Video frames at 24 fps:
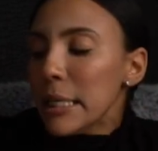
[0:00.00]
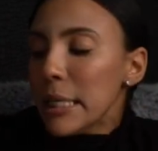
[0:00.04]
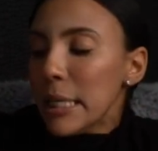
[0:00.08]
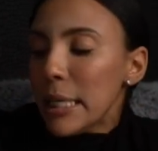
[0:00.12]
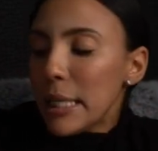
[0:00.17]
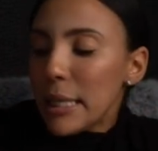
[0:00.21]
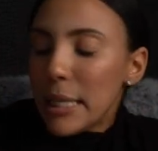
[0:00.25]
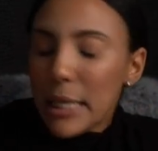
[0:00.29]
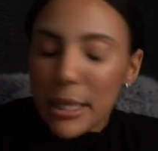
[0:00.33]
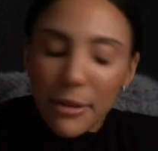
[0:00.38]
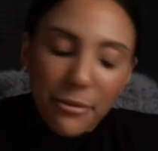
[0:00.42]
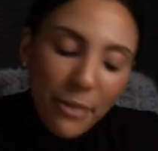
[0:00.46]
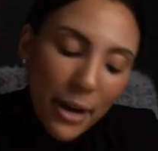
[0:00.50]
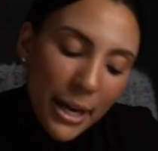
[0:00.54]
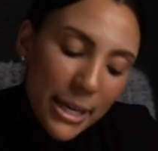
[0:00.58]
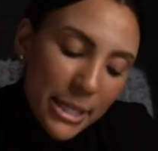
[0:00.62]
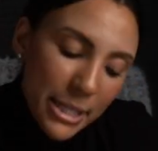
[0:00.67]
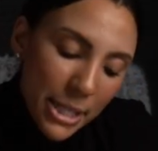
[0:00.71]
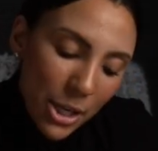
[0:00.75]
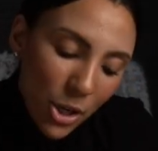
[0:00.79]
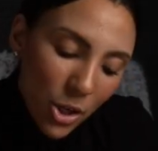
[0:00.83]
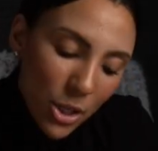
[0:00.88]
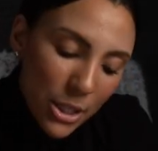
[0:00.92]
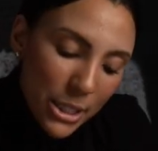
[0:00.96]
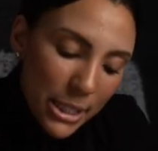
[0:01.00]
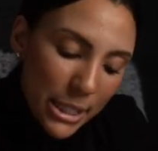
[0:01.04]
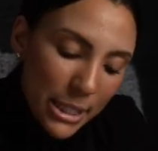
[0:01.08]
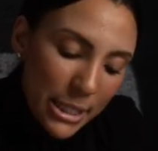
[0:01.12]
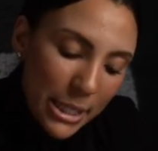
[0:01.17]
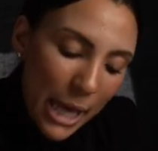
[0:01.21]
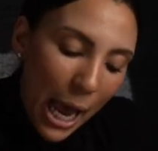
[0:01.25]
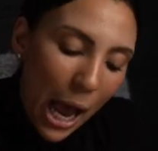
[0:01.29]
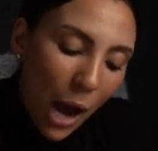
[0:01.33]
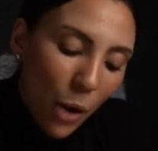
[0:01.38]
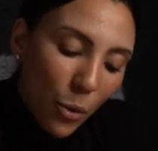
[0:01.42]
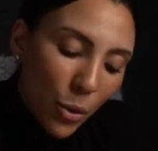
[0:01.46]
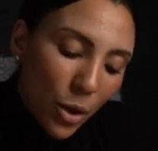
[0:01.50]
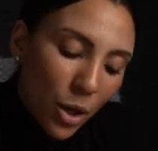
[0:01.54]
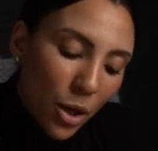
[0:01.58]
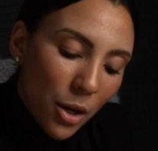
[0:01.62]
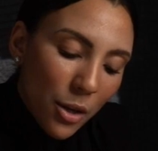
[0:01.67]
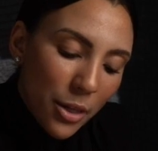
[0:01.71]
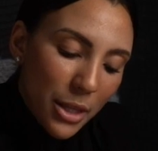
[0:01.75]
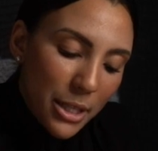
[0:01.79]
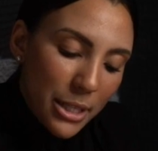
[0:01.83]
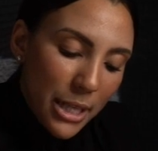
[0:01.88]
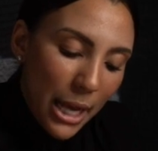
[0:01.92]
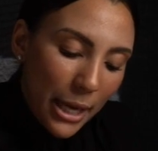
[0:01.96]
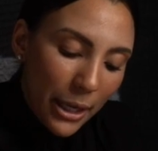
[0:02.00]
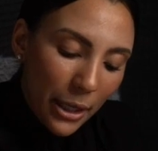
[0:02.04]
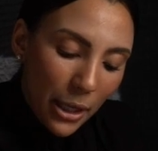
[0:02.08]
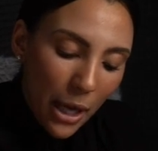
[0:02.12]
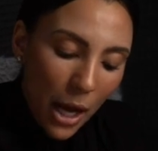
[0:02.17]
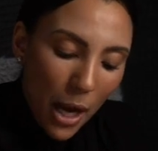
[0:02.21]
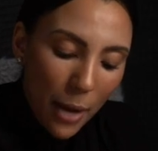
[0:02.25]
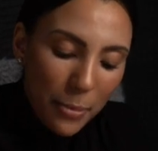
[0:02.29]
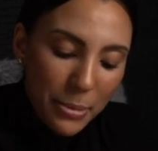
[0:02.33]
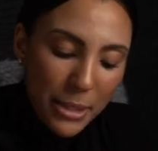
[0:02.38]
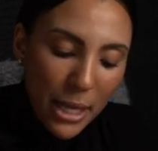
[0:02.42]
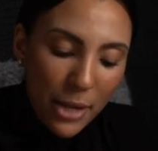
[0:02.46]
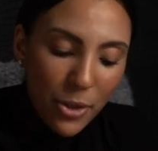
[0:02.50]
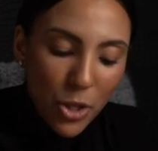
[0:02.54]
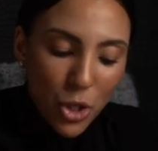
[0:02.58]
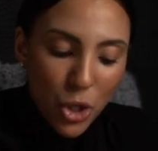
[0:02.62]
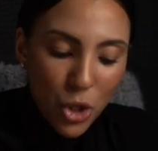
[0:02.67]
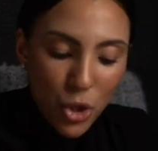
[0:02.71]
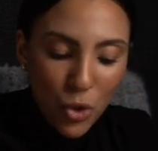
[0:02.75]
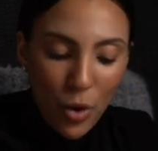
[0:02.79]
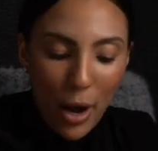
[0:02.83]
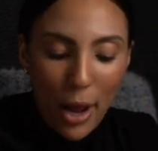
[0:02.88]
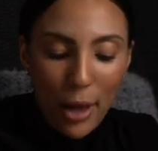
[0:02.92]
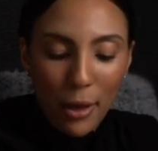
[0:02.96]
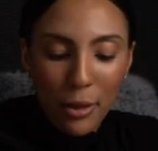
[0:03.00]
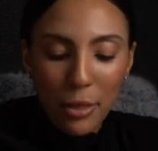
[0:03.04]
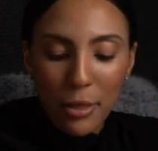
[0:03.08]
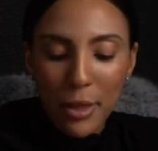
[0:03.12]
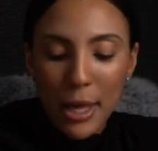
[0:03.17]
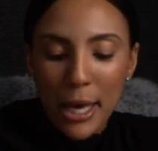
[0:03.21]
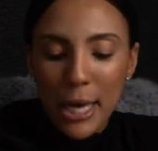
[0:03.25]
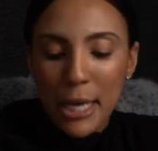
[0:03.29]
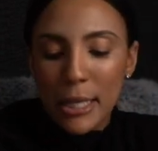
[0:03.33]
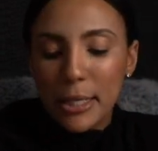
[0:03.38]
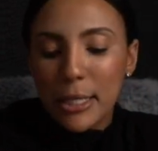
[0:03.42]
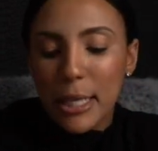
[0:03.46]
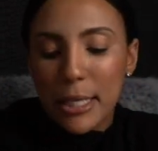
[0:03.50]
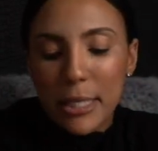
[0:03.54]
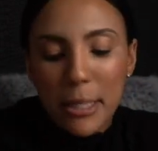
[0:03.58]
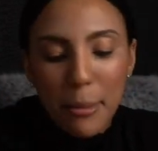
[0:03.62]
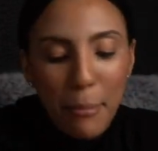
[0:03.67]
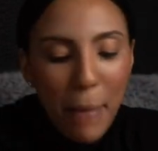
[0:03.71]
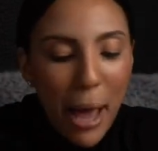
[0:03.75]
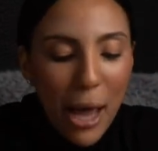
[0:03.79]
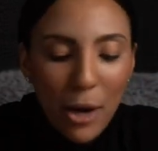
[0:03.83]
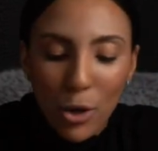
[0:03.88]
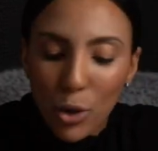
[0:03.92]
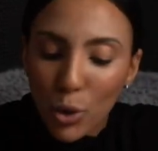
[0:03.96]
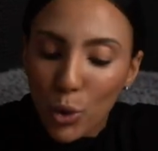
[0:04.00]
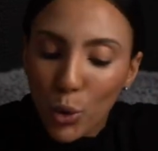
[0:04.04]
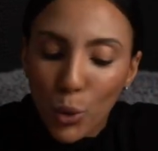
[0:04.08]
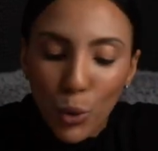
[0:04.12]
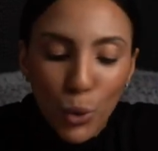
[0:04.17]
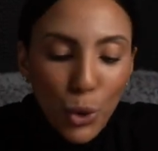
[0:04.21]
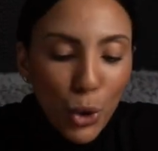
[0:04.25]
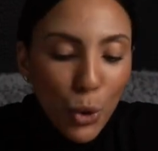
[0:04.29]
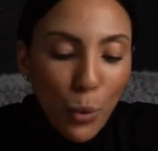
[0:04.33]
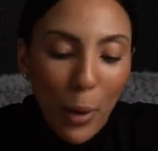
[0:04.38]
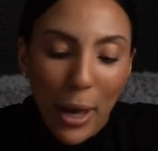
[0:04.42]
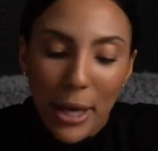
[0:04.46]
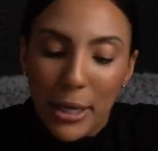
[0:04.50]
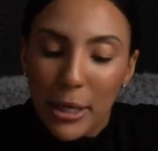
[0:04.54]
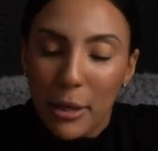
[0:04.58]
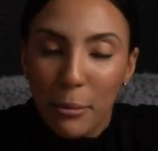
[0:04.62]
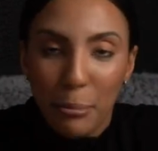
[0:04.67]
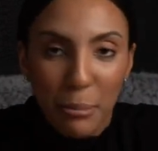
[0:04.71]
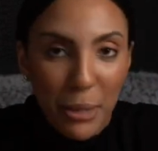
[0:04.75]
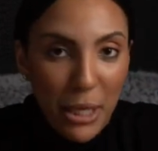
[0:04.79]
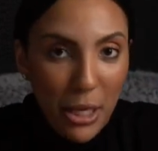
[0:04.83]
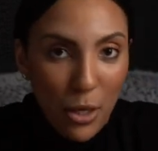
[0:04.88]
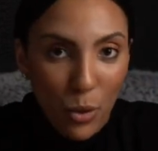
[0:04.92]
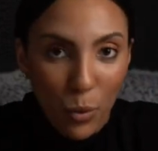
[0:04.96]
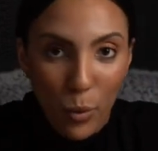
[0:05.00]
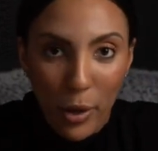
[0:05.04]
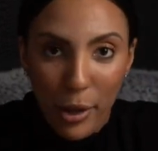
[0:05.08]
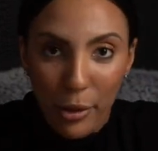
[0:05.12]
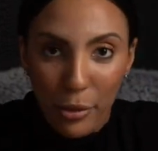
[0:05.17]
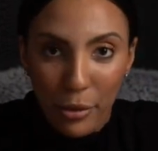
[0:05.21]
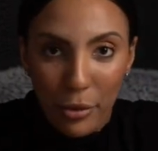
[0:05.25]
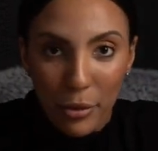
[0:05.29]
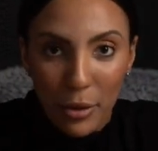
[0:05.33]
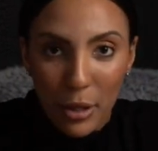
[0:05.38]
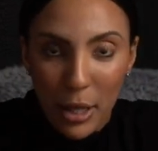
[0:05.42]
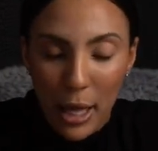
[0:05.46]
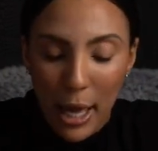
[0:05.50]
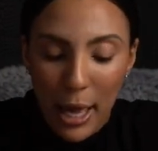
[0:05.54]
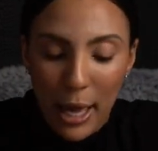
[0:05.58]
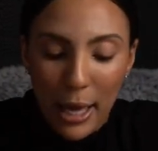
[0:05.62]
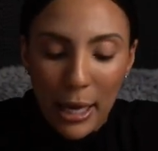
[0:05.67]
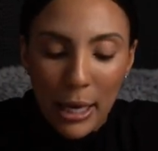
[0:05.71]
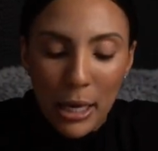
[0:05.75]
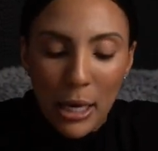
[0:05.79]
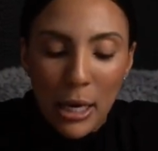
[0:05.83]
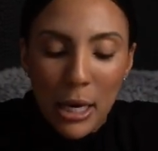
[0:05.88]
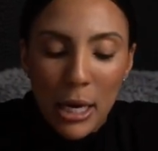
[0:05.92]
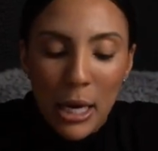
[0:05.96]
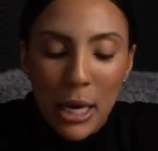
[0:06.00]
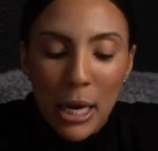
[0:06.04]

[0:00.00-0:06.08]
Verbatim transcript: The advice here is the Tower, the Ten of Cups, and the Strength. Doesn't matter who you end up being with, okay?